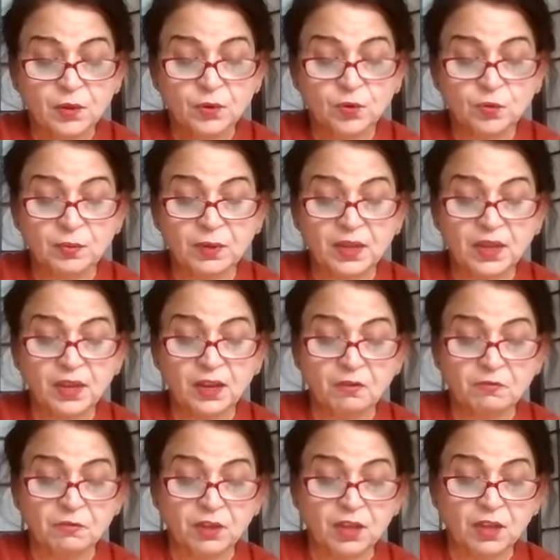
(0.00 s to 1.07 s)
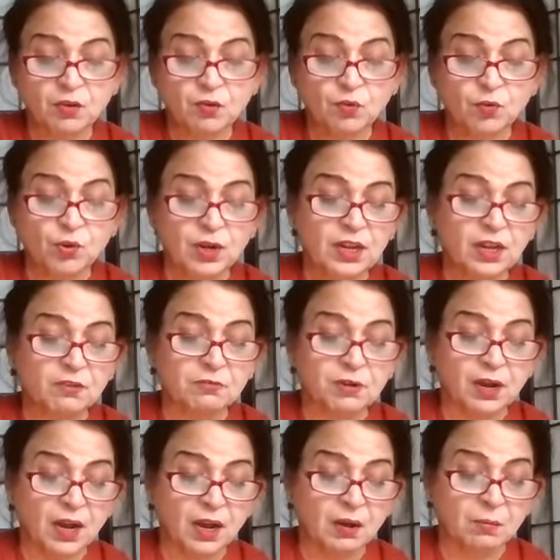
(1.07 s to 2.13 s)
To be aware only of
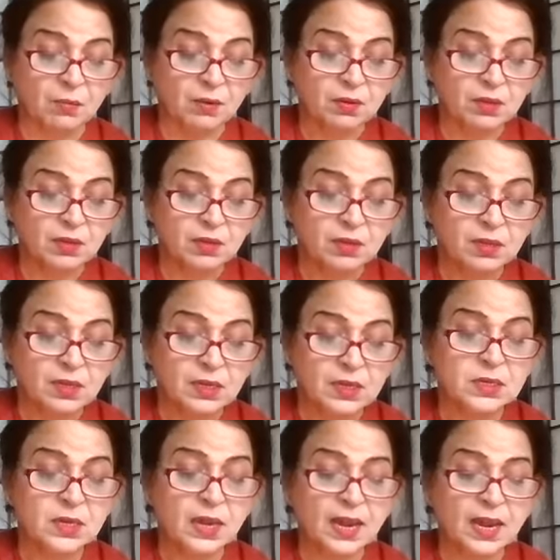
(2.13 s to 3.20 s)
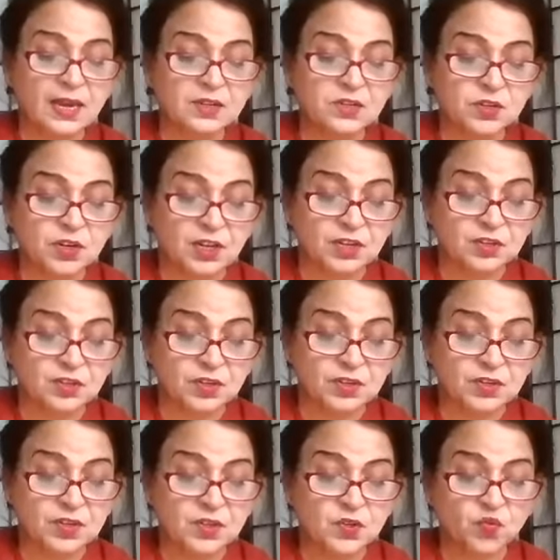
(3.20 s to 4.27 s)
calm is as
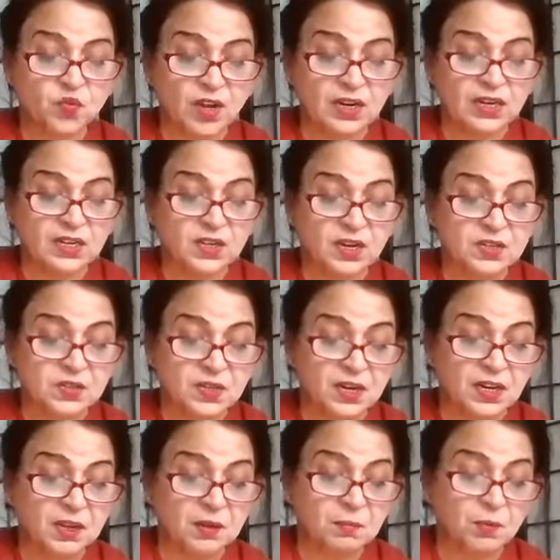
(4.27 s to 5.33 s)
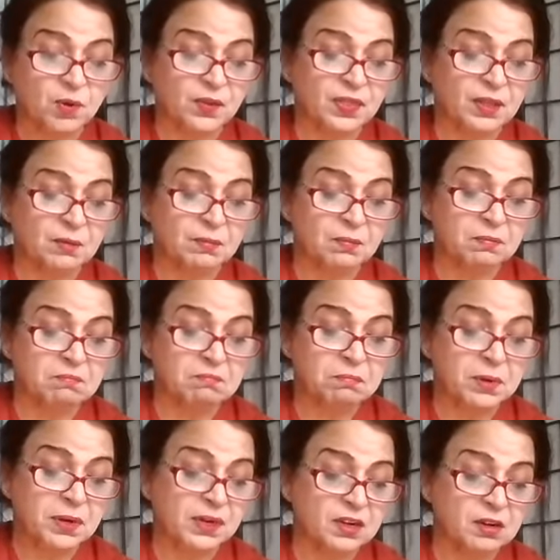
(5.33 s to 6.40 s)
dangerous as falling asleep on the
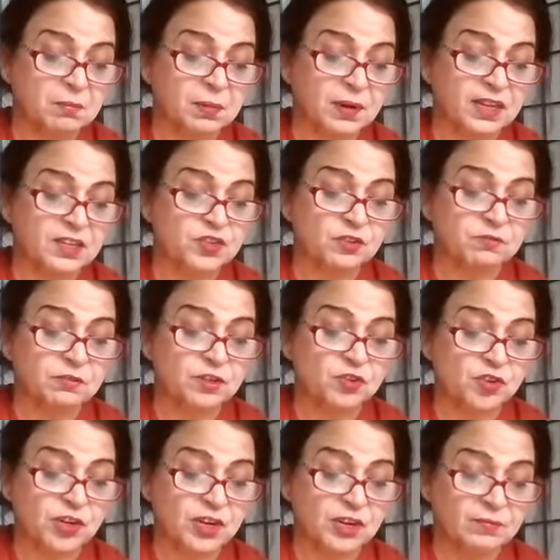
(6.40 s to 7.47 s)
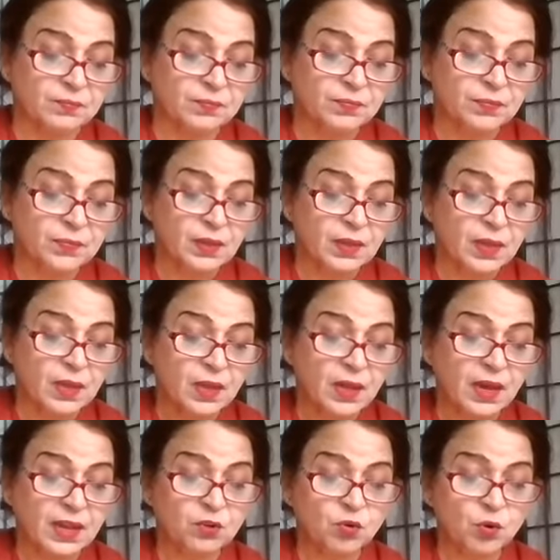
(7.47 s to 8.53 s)
brittle branch of a tree.
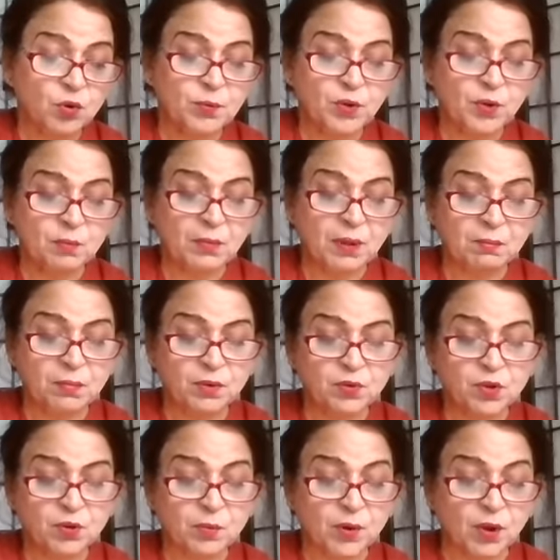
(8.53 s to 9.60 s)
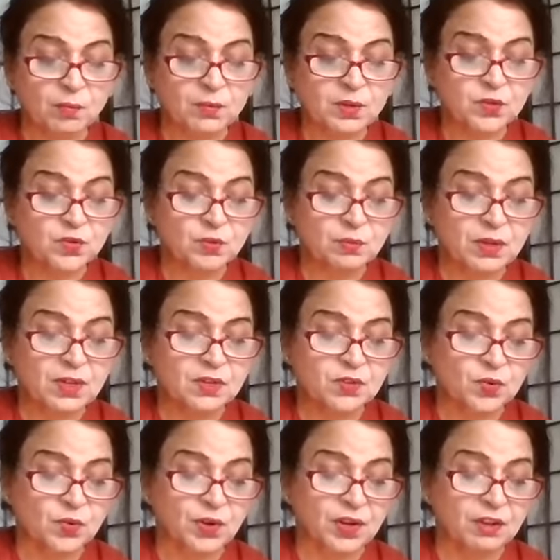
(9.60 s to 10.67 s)
I hope you remember your promise to me,
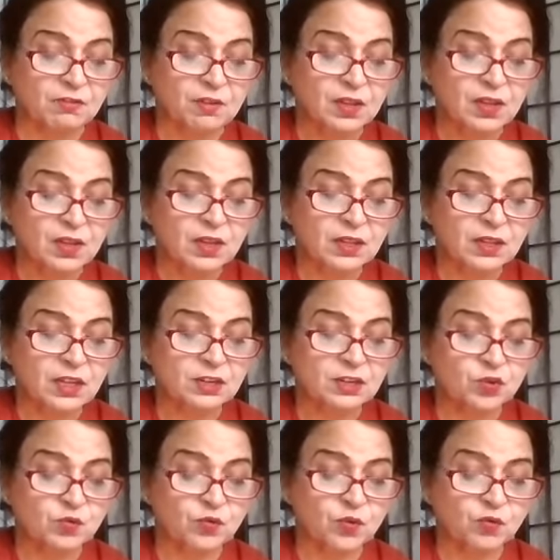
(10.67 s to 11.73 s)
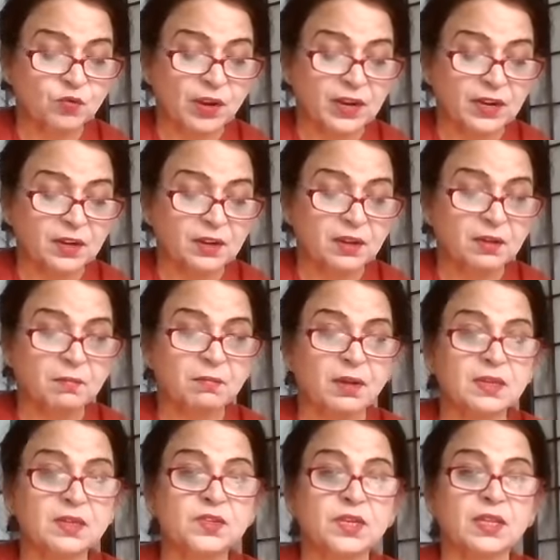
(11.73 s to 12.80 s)
Sugriv, that you would find
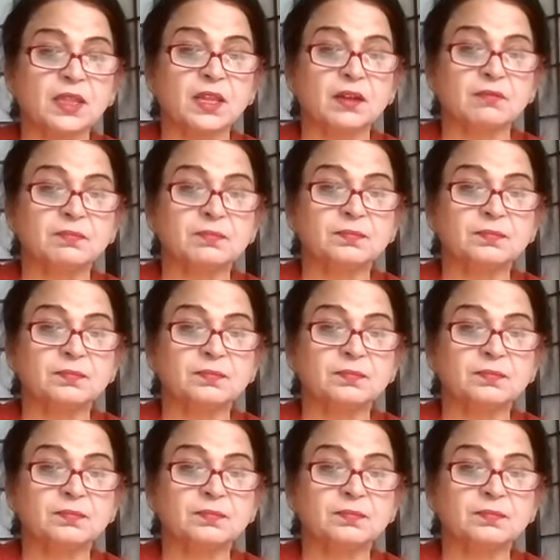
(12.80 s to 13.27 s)
my Sita.